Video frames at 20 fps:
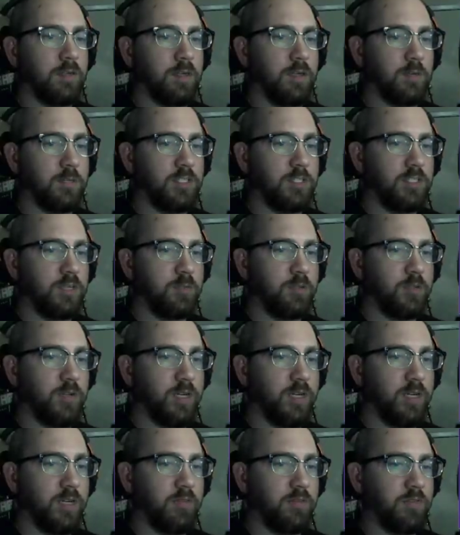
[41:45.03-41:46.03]
How much time do I
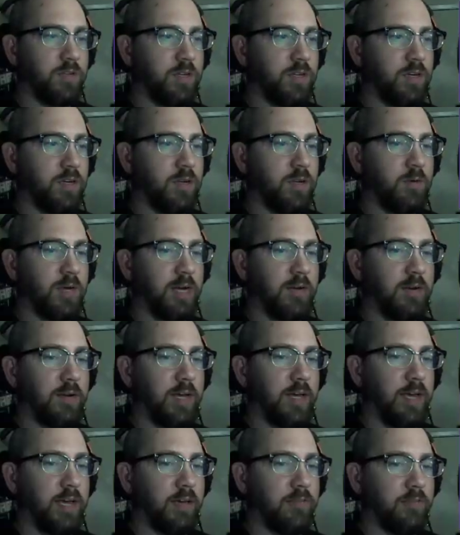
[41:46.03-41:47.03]
have? Oh, an hour and
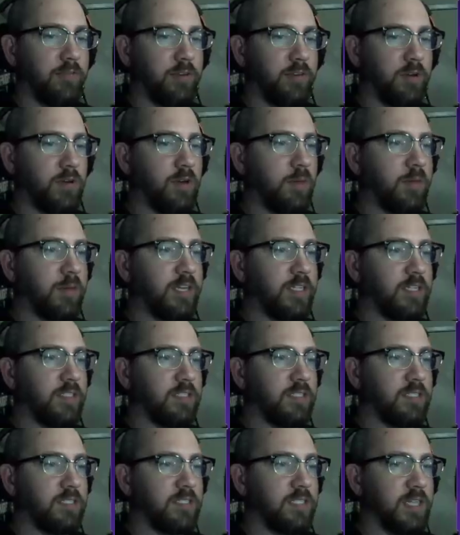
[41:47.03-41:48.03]
a half? Oh, I'll make it
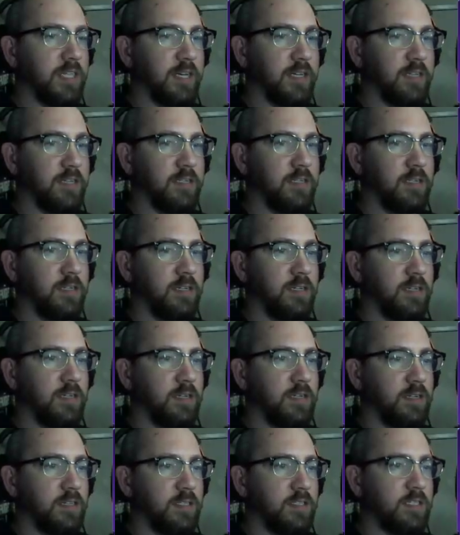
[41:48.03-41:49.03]
to the second
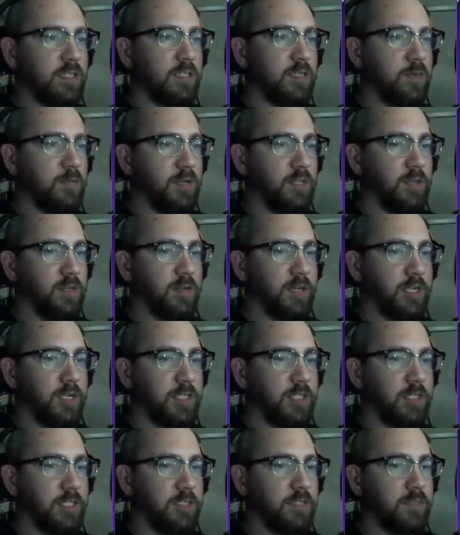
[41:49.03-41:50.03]
sleeping
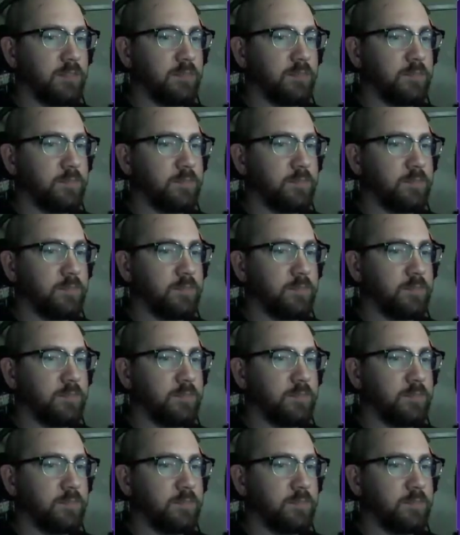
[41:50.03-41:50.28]
location.